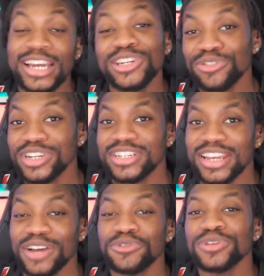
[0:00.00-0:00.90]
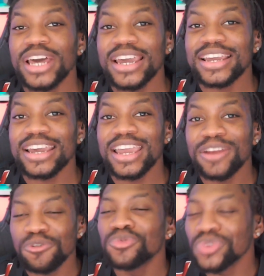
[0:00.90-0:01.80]
agree, Jay. I feel like
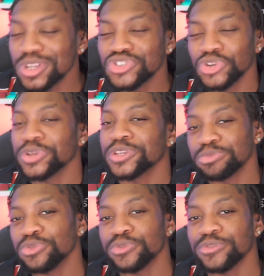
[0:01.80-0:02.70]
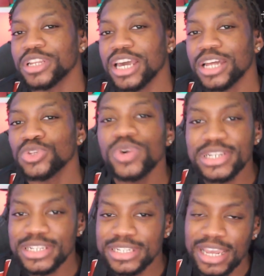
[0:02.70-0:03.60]
everyone will enjoy this movie. Like, I do
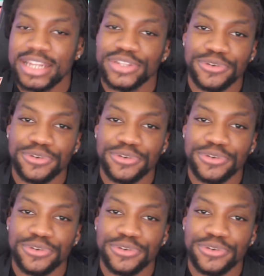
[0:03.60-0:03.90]
understand the